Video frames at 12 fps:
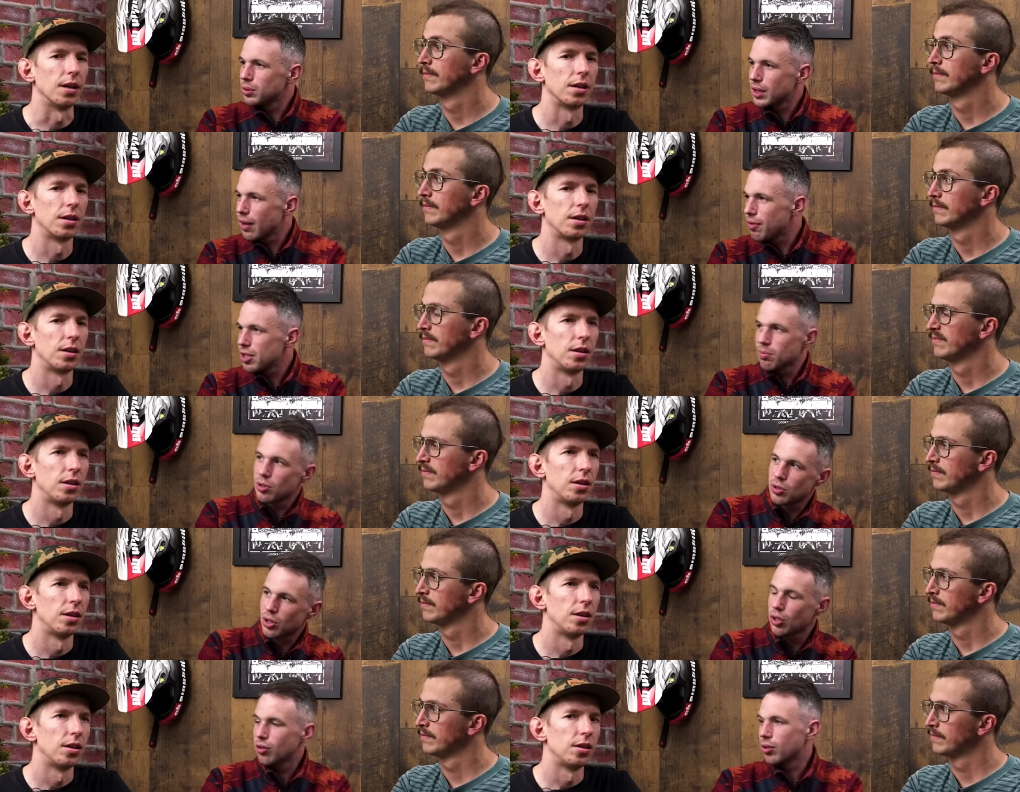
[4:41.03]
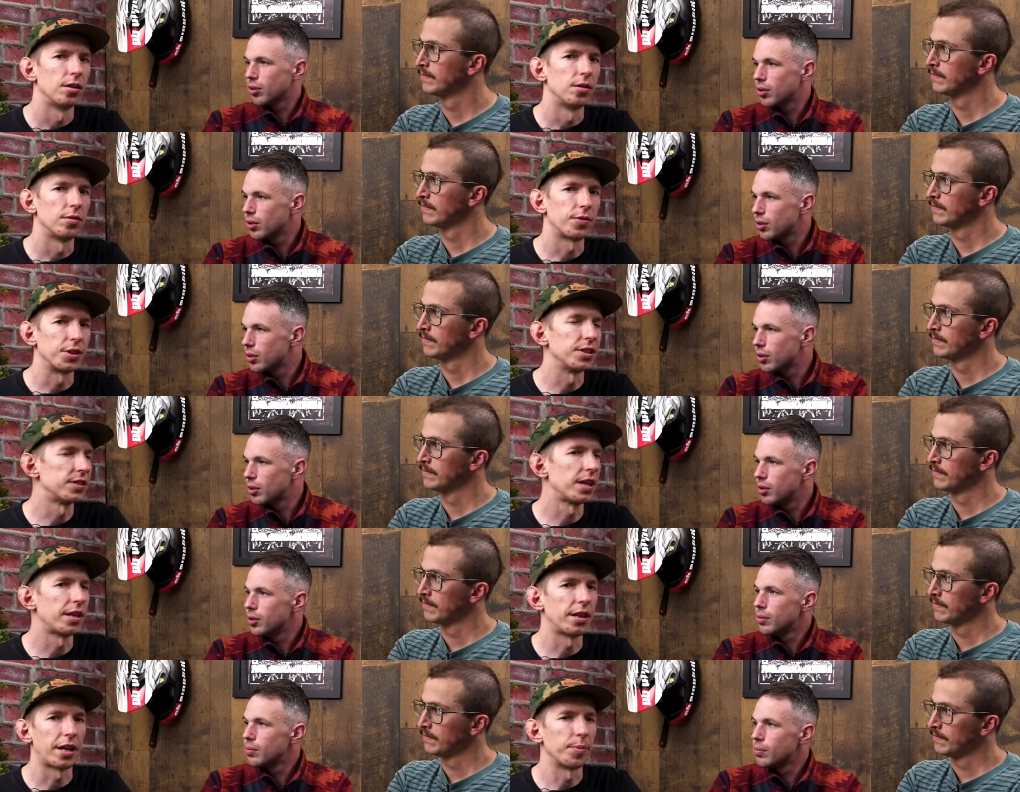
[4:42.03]
Speaker 1: safest, most secure on?
Speaker 2: For
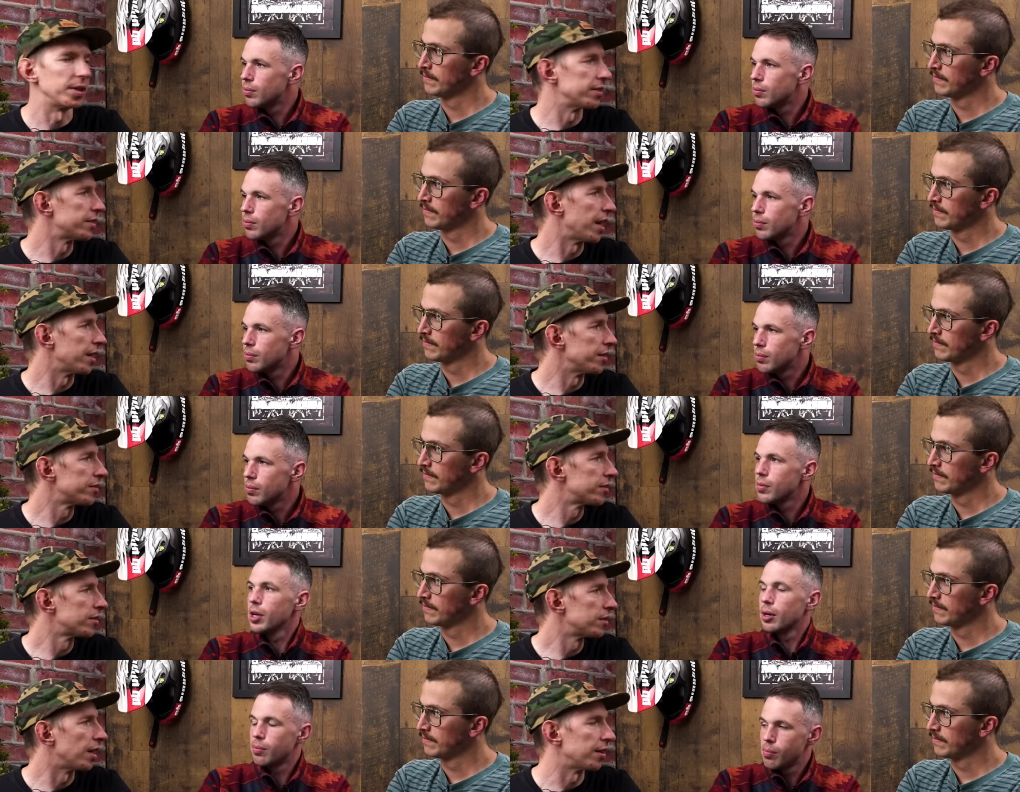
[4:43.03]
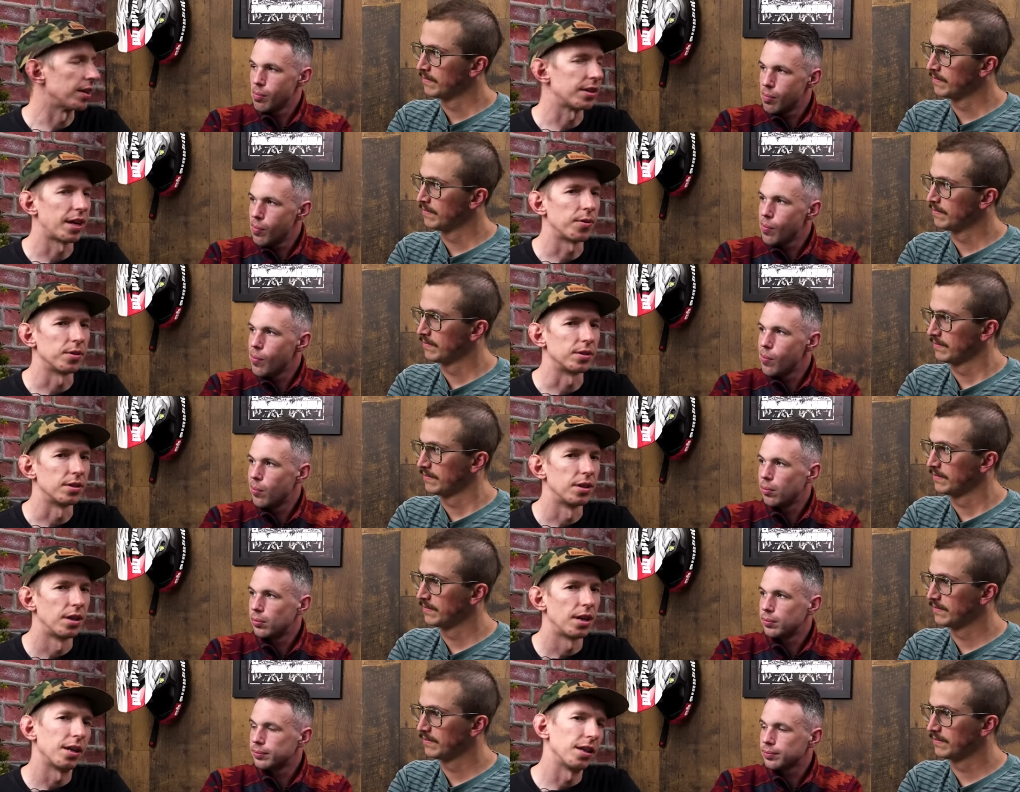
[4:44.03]
descending, that'll be the Status. Yeah I think that one.
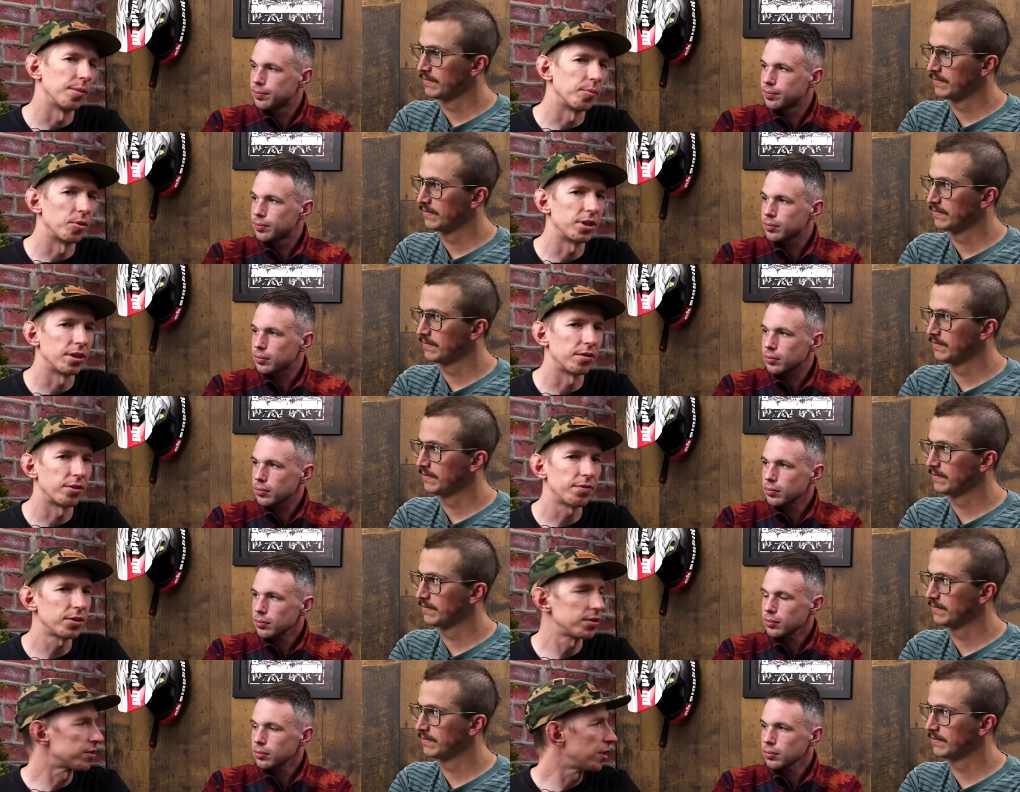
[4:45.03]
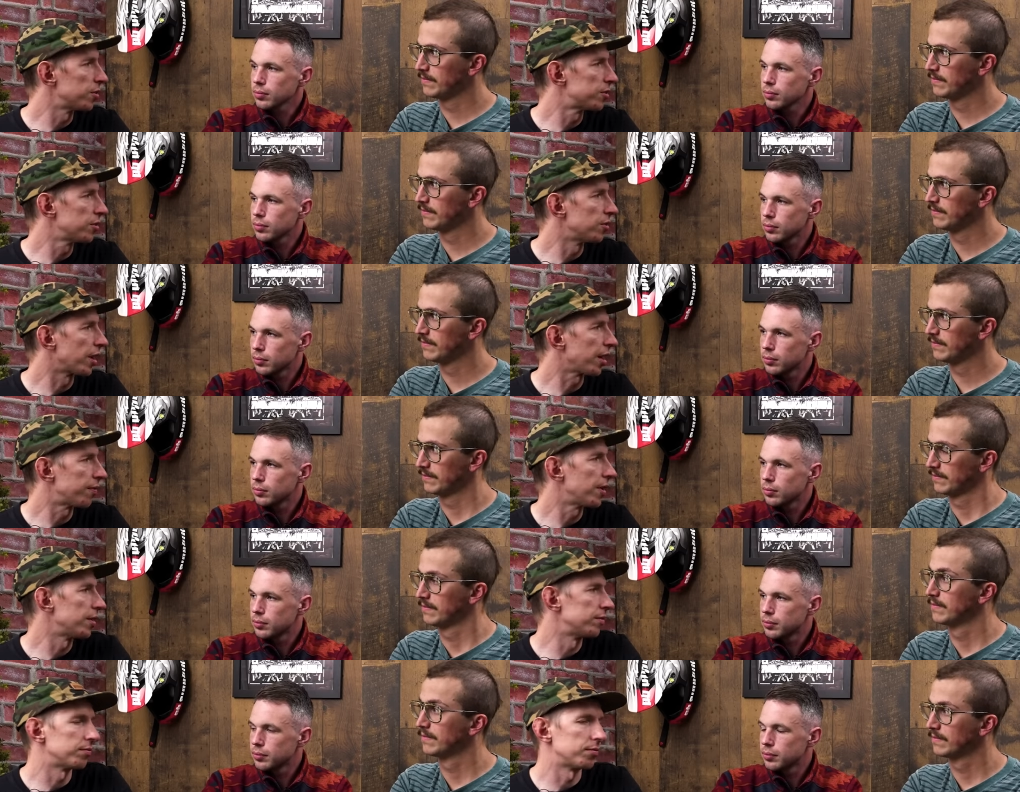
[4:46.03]
The Rift Zone is close too. Like I
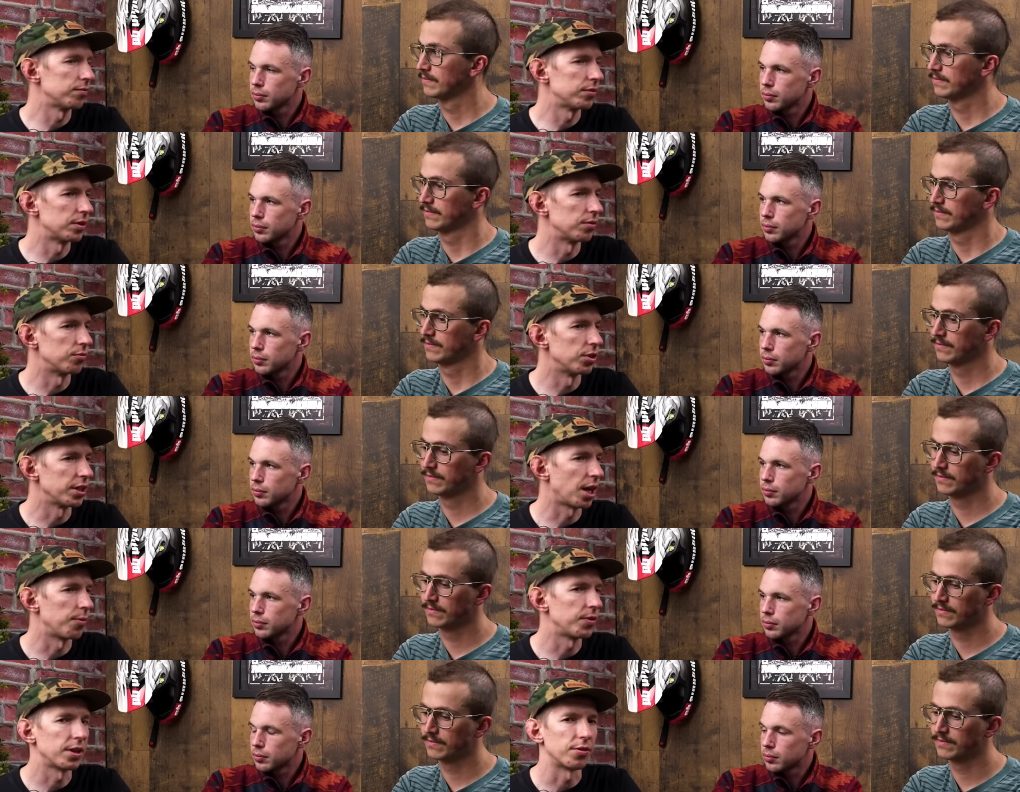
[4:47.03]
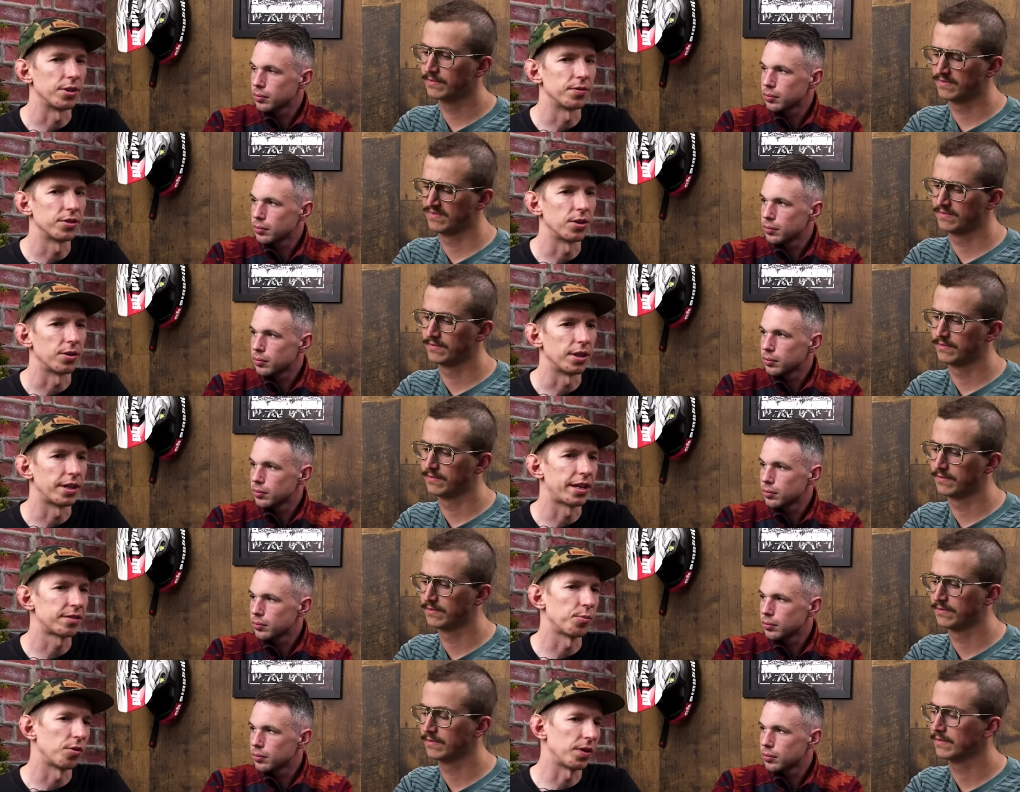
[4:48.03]
felt really comfy on the Rift Zone, and
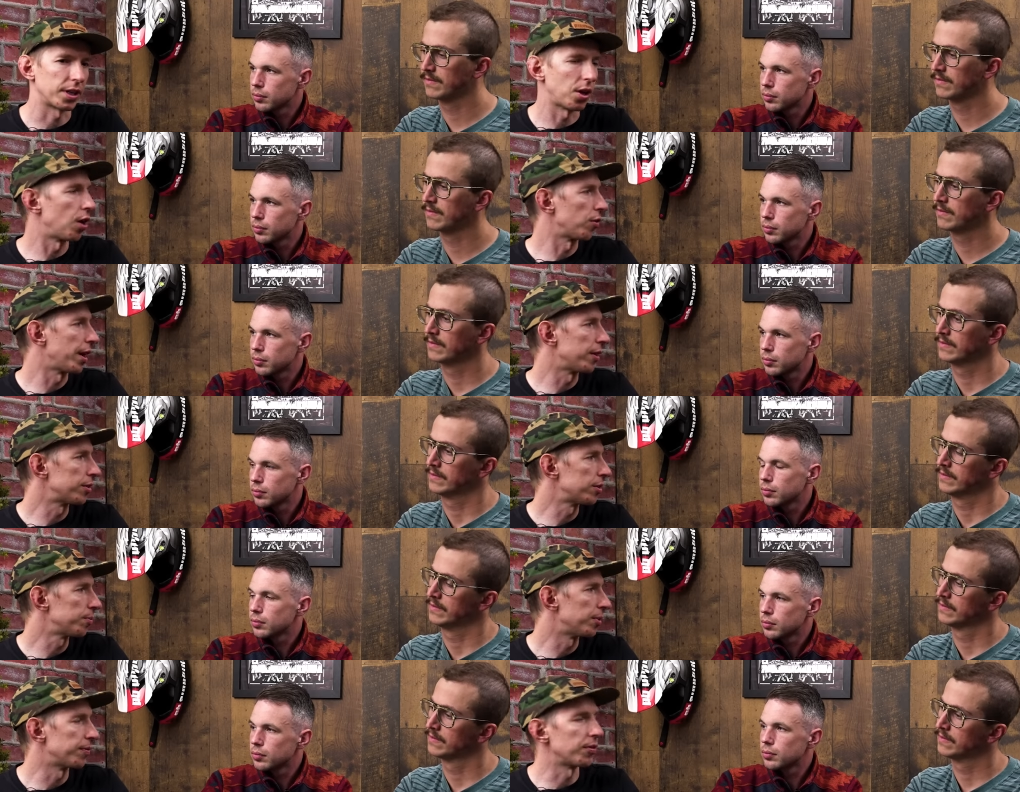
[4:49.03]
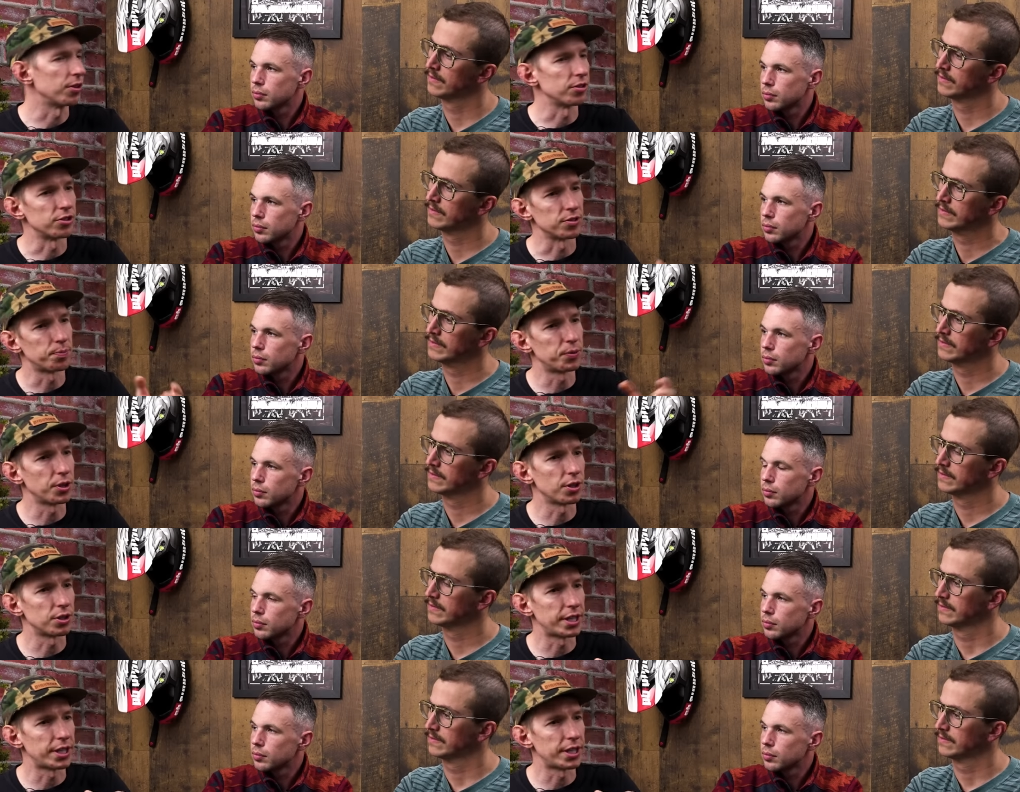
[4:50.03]
that's more of like an all-rounder, but for just pure